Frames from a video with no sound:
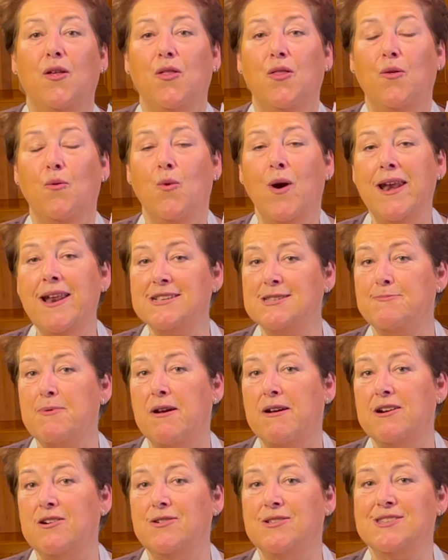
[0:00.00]
white
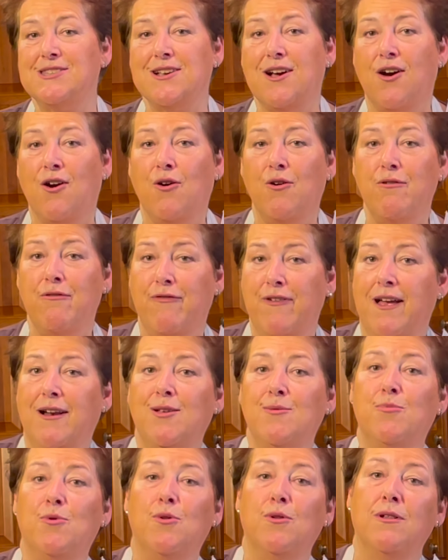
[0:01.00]
asparagus are
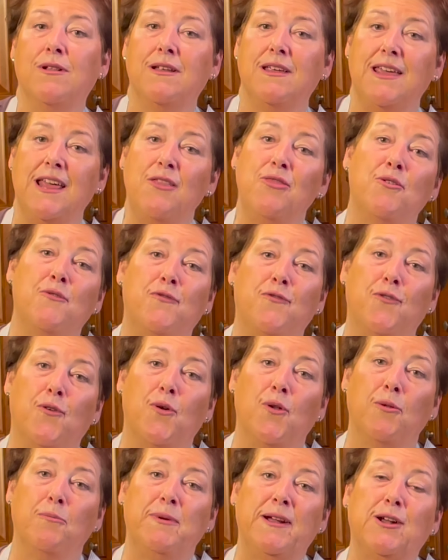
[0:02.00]
available in the
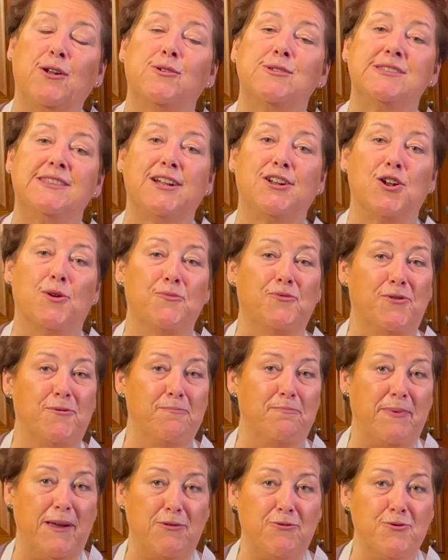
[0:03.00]
fall because they come from
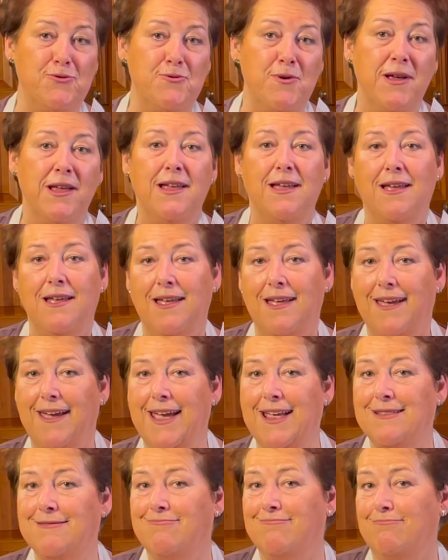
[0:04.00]
Peru,
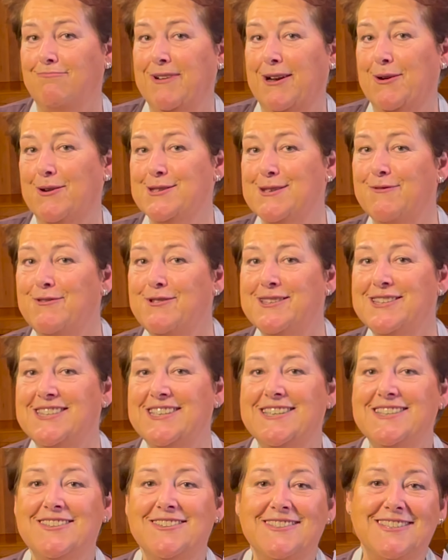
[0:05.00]
and because of the
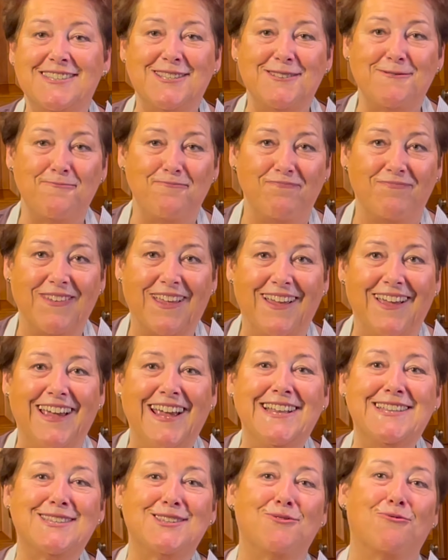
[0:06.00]
seasons,
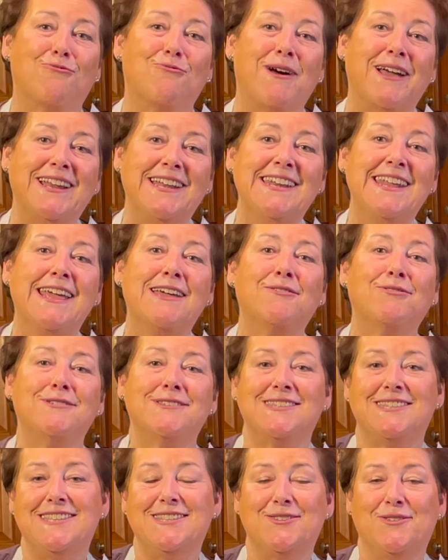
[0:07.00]
it's right now the
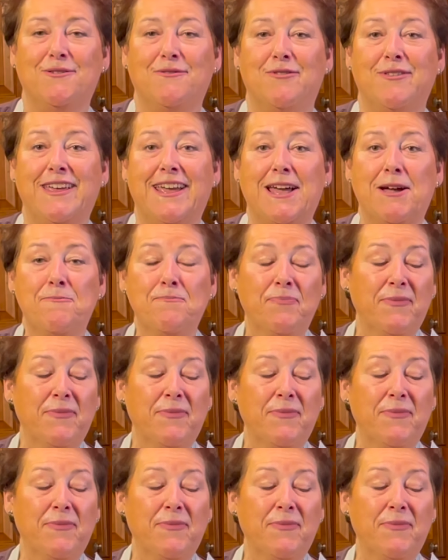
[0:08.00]
season over there.